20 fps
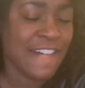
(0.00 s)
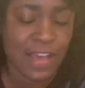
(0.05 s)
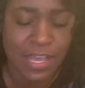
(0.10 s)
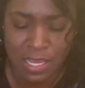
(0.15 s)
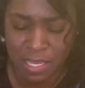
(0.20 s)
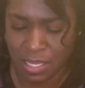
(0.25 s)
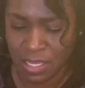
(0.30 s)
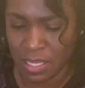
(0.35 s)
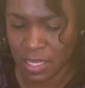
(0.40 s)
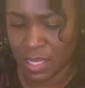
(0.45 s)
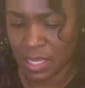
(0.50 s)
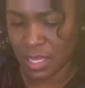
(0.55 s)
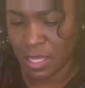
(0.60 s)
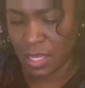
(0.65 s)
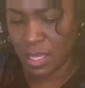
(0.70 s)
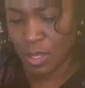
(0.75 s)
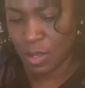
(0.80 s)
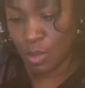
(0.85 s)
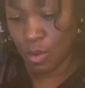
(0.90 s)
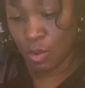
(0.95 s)
Uh,
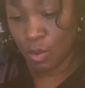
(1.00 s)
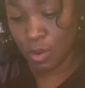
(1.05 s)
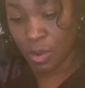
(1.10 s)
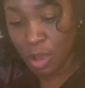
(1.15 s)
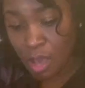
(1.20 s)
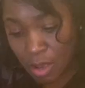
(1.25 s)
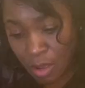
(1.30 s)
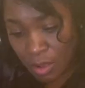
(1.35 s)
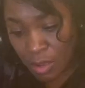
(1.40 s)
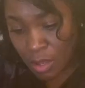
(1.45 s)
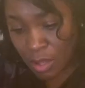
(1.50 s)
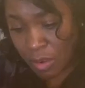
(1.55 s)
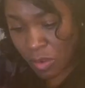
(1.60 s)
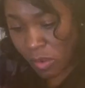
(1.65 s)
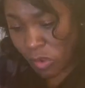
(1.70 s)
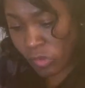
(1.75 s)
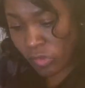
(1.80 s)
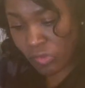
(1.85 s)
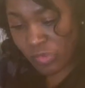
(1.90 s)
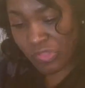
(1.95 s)
well,
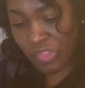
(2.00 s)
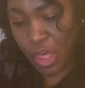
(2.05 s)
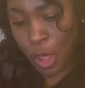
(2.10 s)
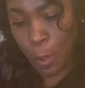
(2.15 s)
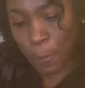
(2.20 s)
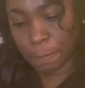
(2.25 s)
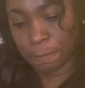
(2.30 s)
you should have got